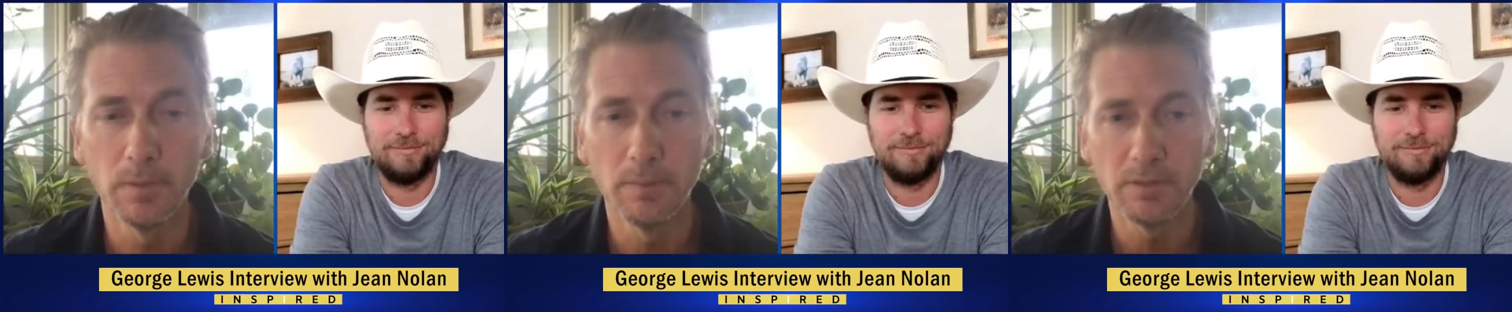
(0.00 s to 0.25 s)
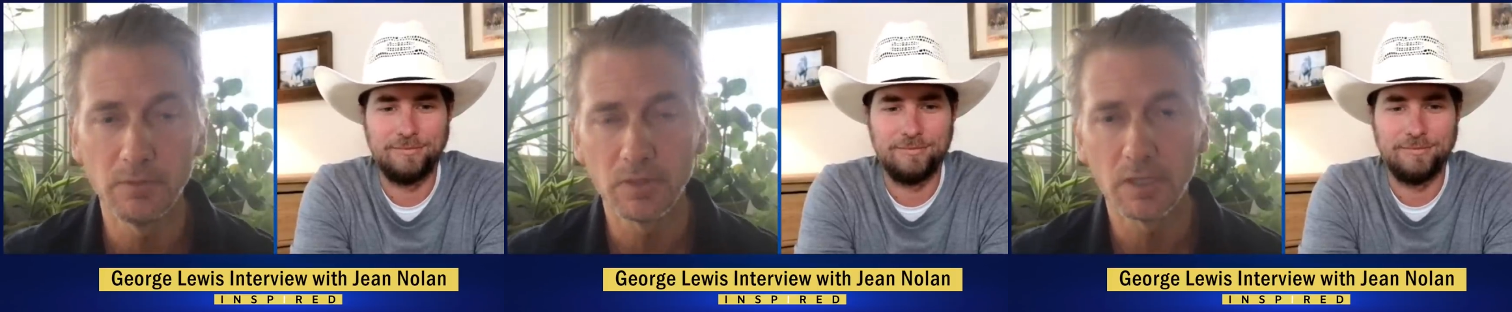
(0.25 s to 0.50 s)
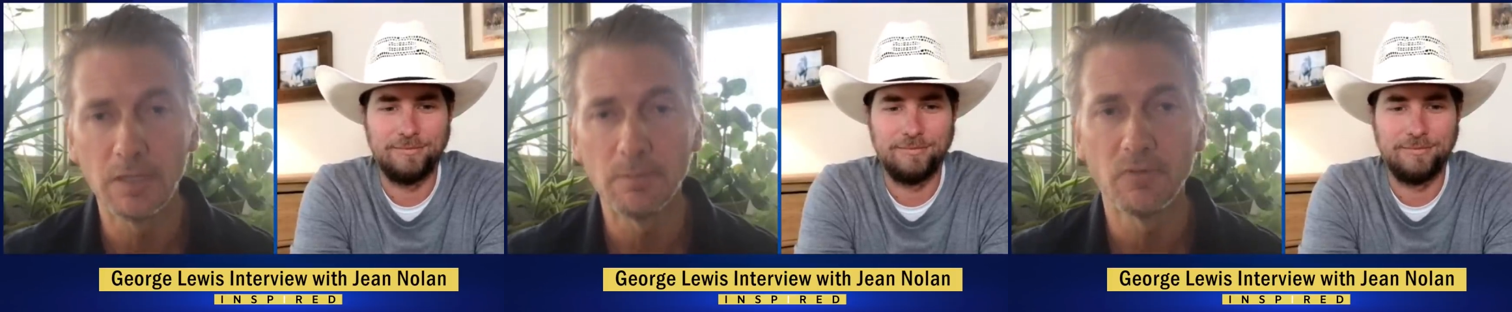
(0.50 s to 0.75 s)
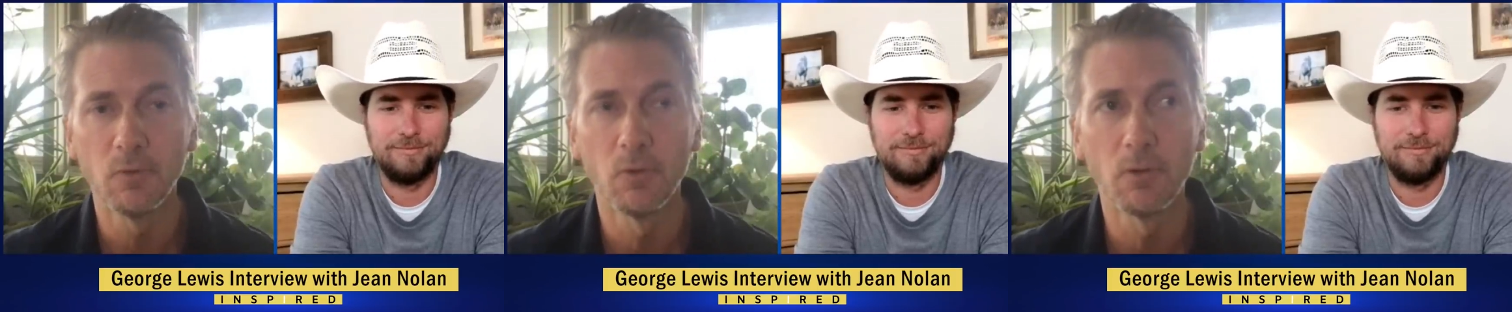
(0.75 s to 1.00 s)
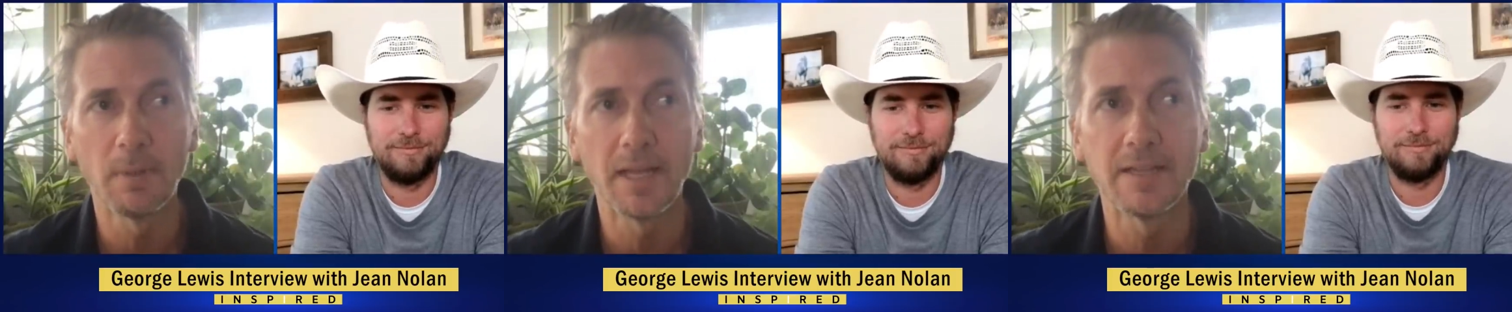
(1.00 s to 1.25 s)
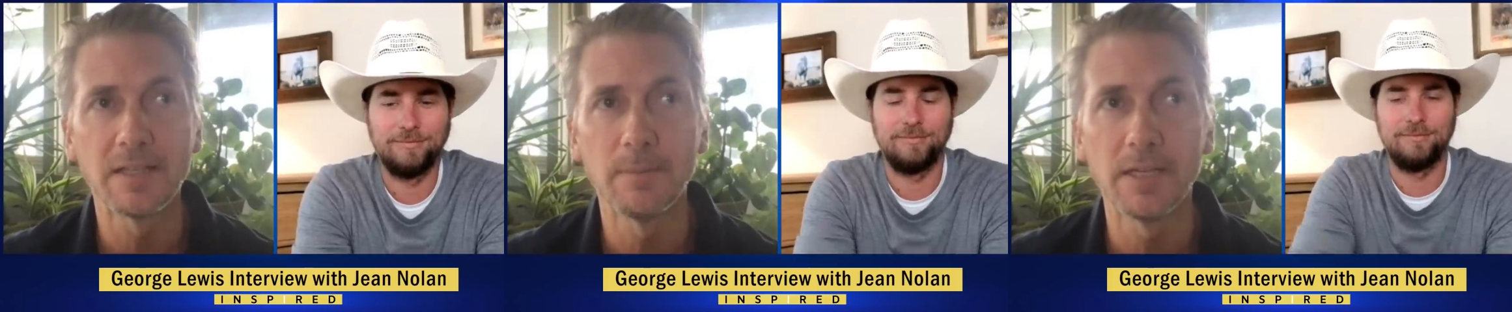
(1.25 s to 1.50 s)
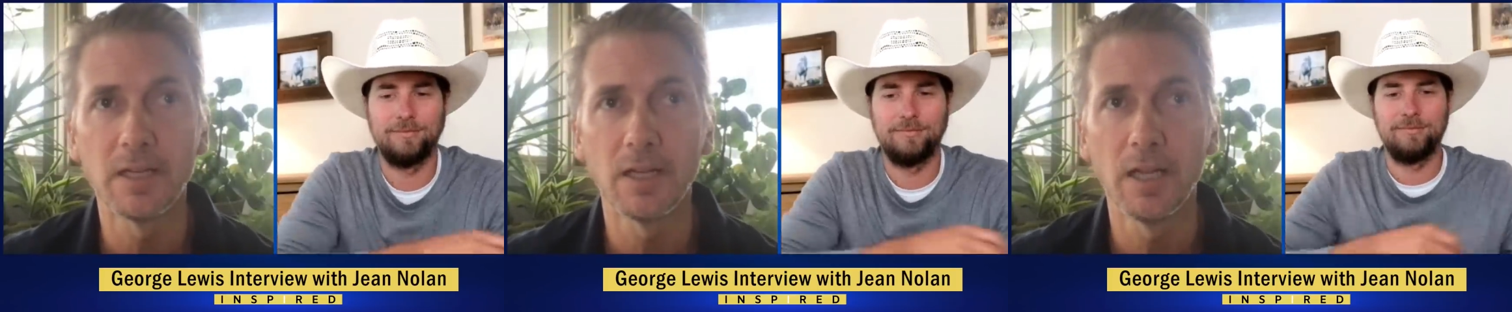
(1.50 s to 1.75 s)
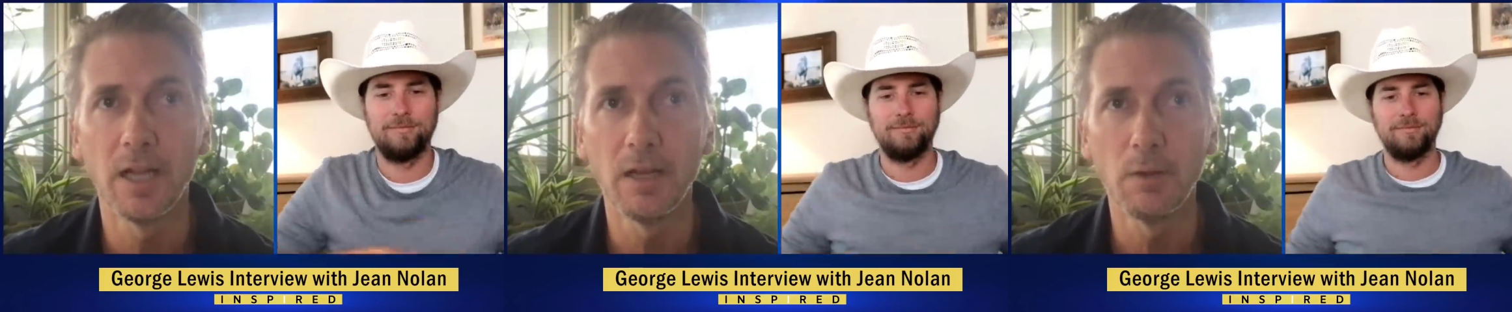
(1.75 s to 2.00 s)
Speaker 1: I mean, certainly before the pandemic,
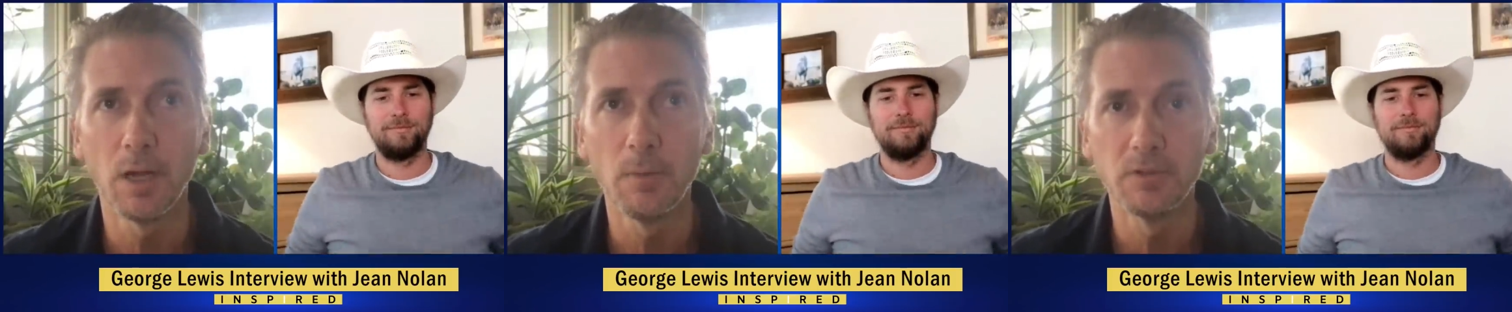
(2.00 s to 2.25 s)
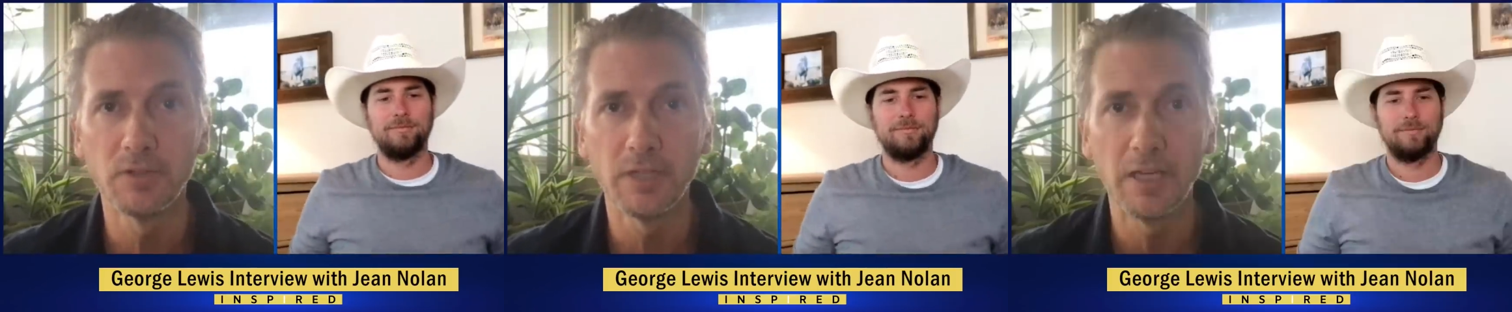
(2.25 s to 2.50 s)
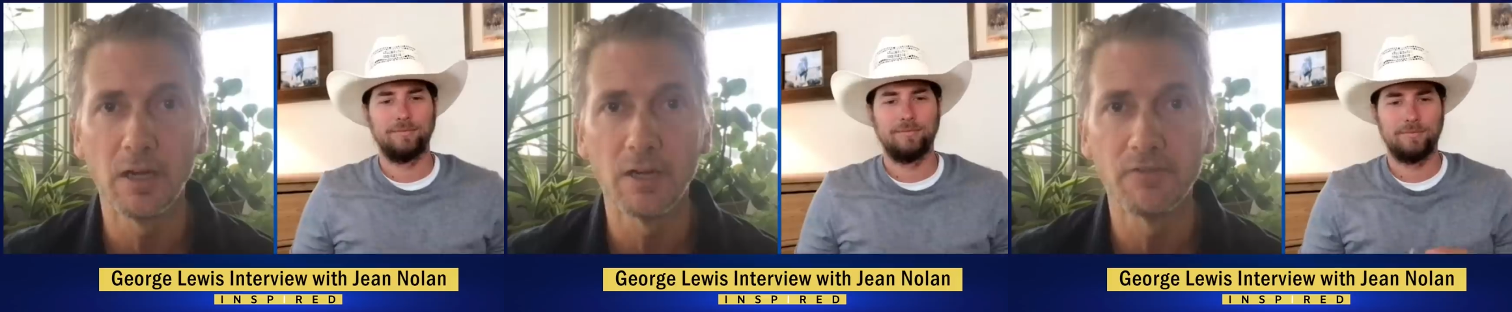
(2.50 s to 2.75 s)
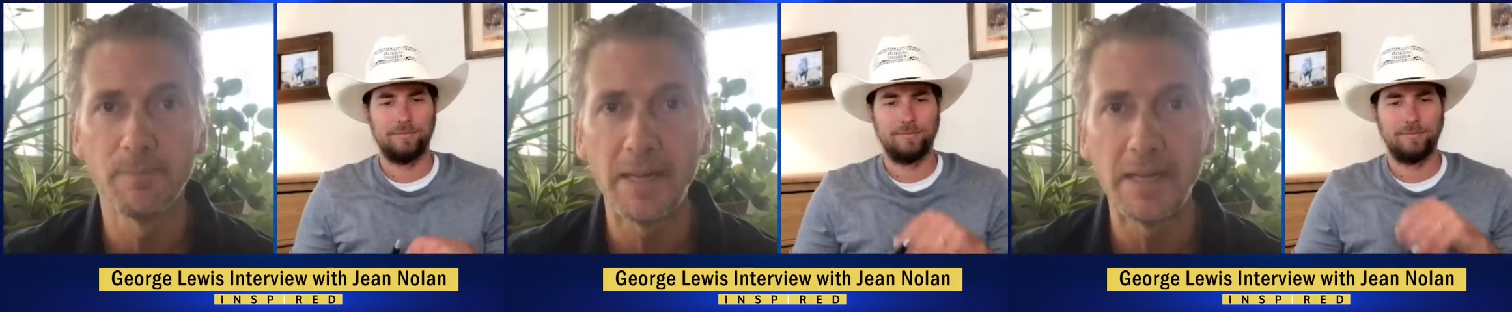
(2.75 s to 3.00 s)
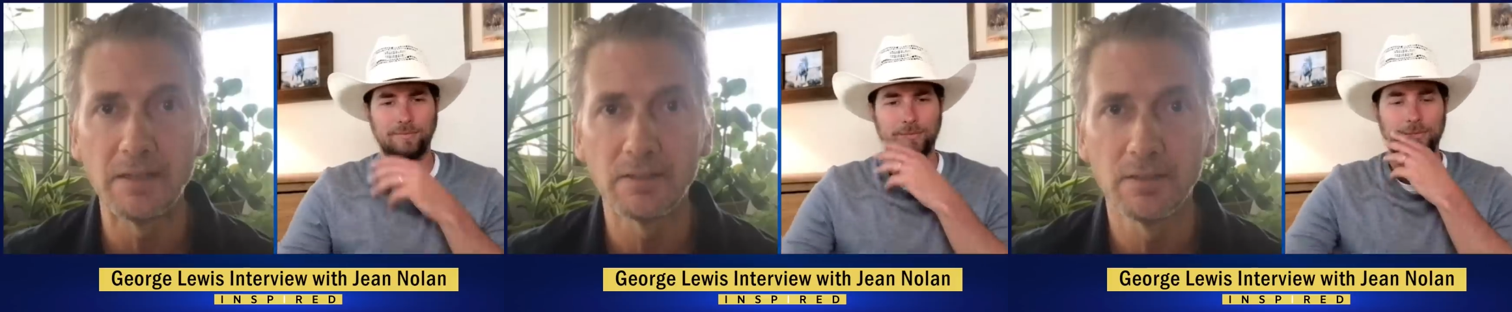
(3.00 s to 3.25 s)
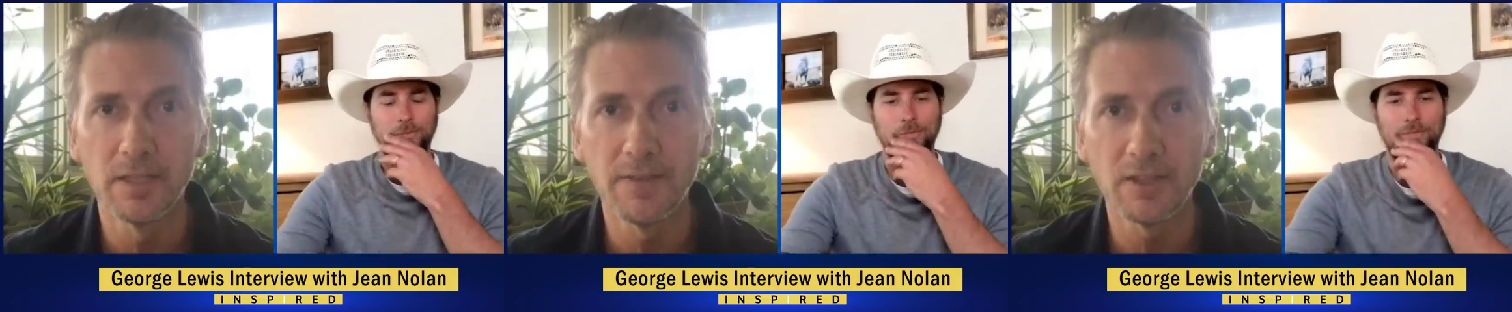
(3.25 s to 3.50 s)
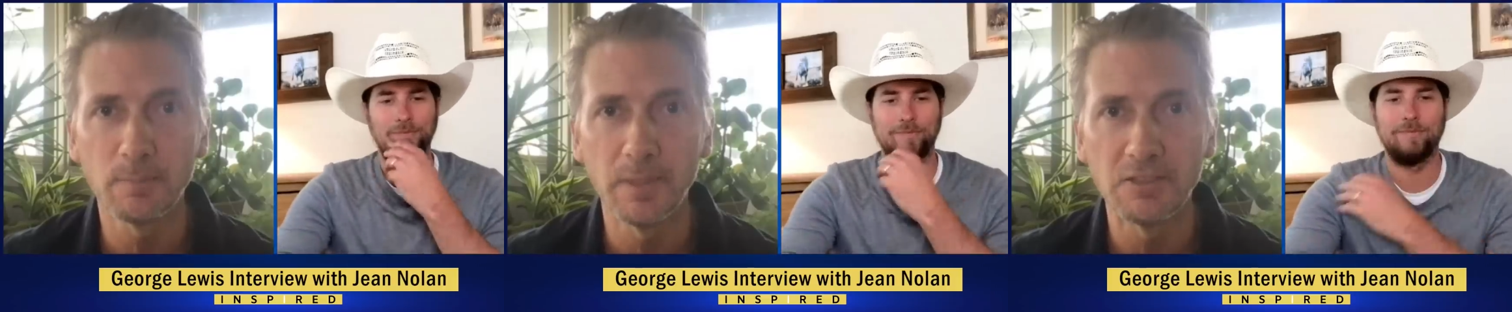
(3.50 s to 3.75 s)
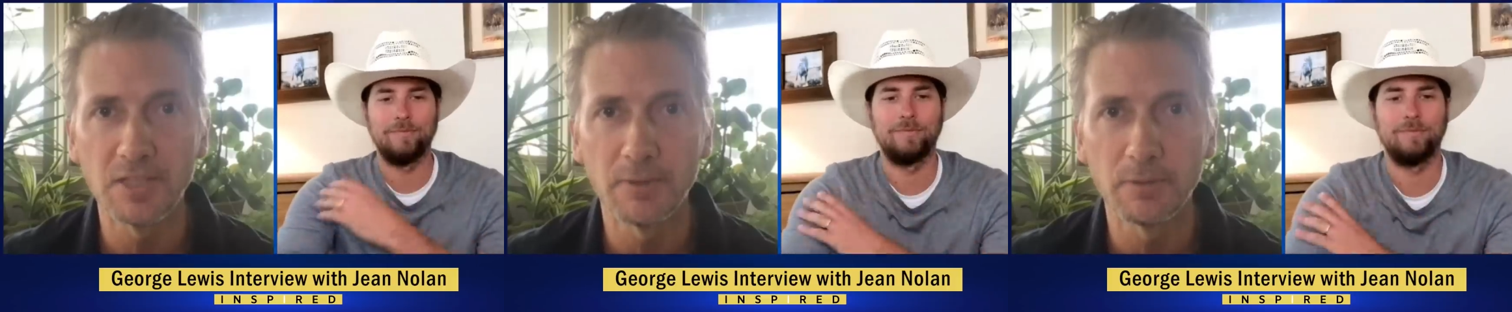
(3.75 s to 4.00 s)
I I, I was only half baked, and that's
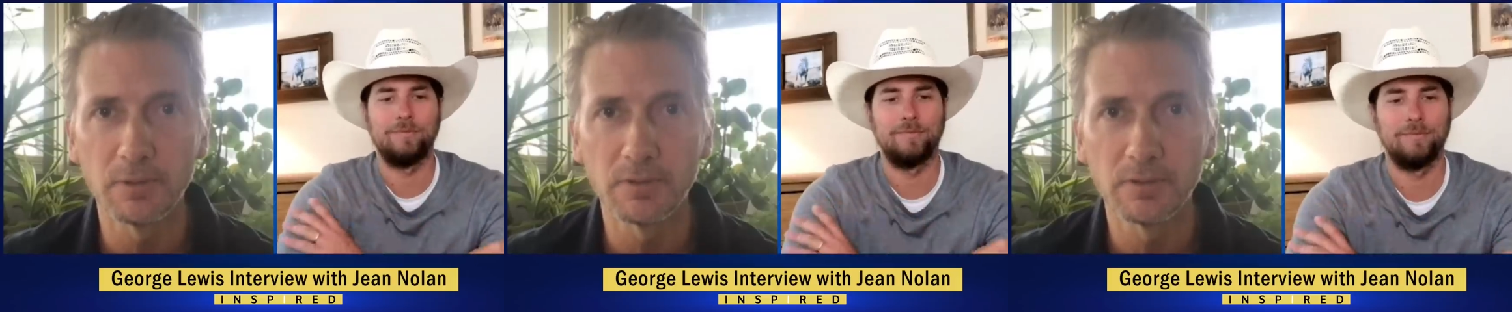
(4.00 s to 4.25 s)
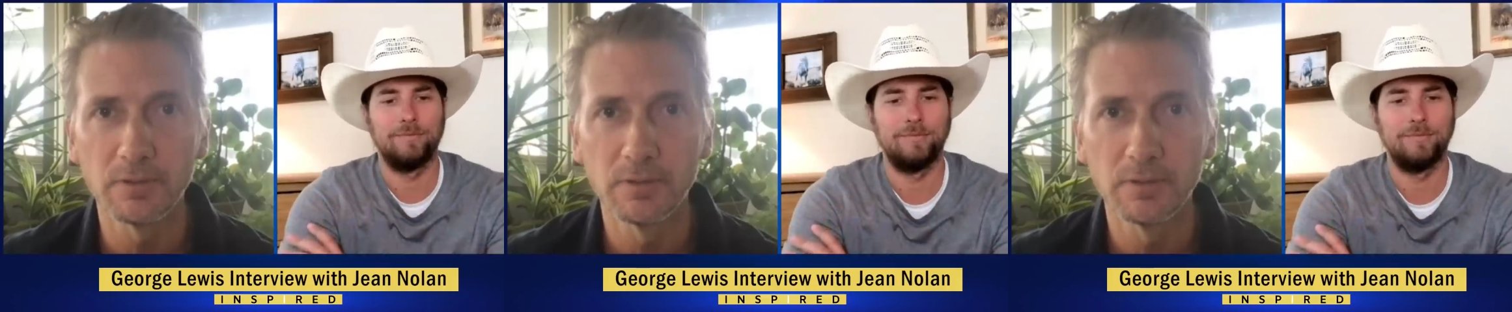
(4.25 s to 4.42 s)
being generous.